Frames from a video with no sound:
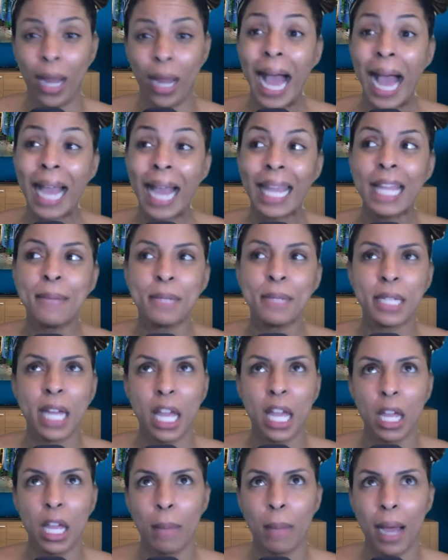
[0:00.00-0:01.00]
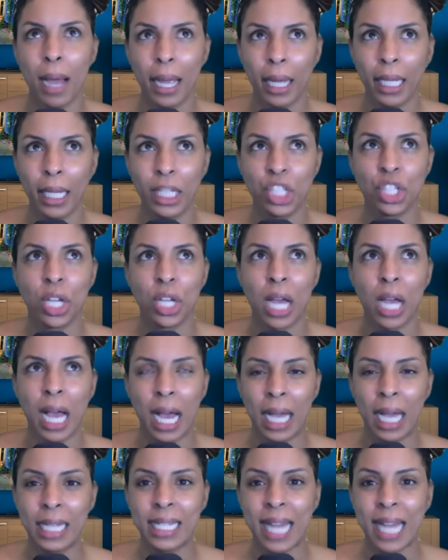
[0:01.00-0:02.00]
I keep saying my Isha
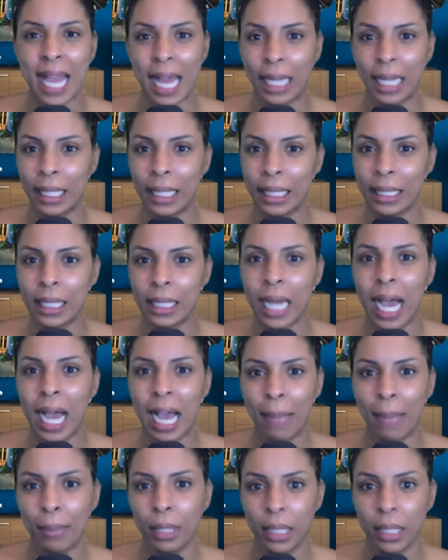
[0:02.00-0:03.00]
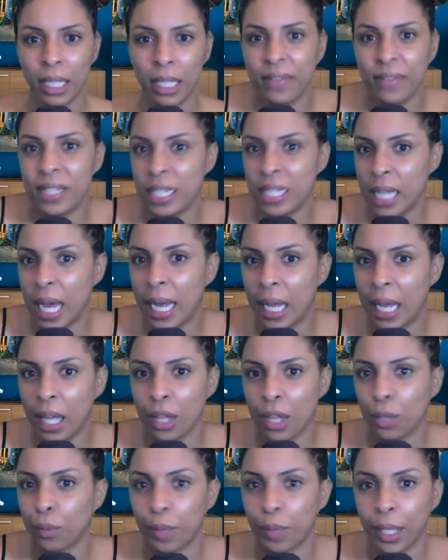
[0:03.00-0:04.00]
Hines Allen, I believe, is like
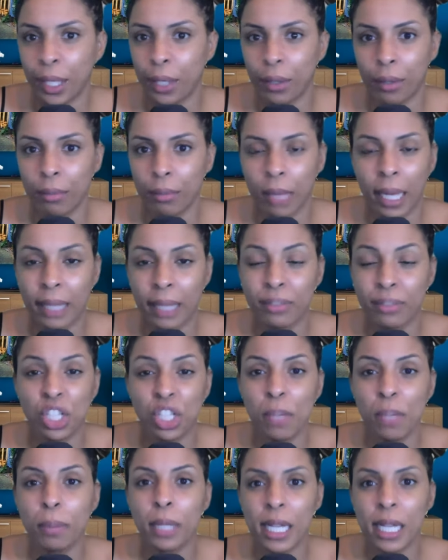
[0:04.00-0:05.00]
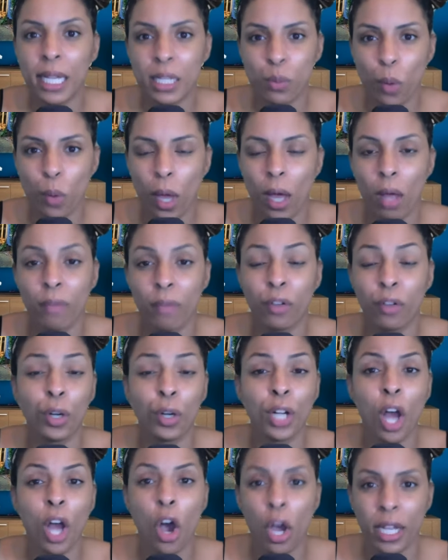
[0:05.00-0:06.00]
the ringer. Like, if she plays well, if her
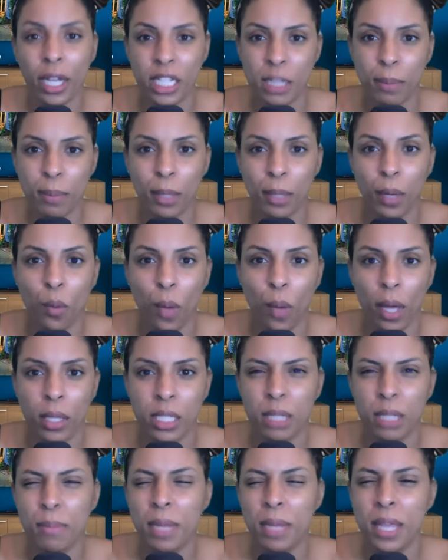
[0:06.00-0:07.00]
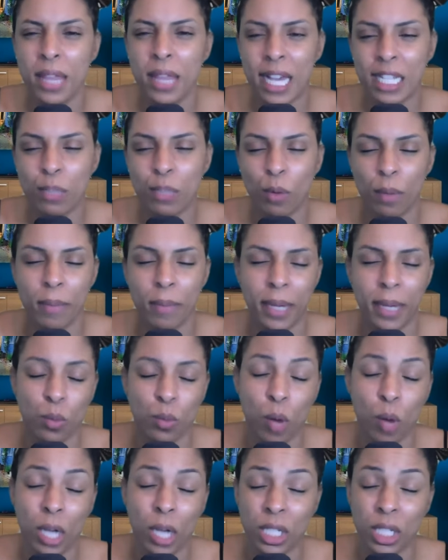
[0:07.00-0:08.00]
and Hawkins play well, to me, that's what makes
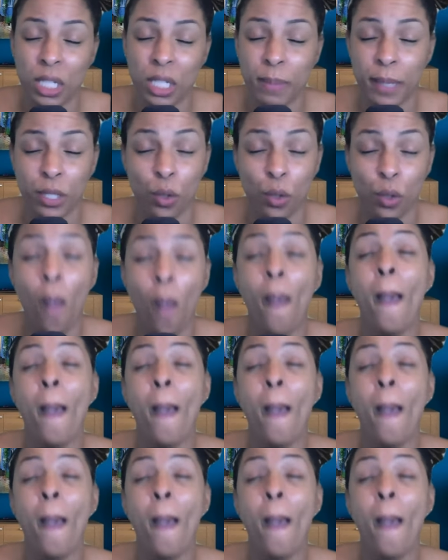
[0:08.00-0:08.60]
Washington special.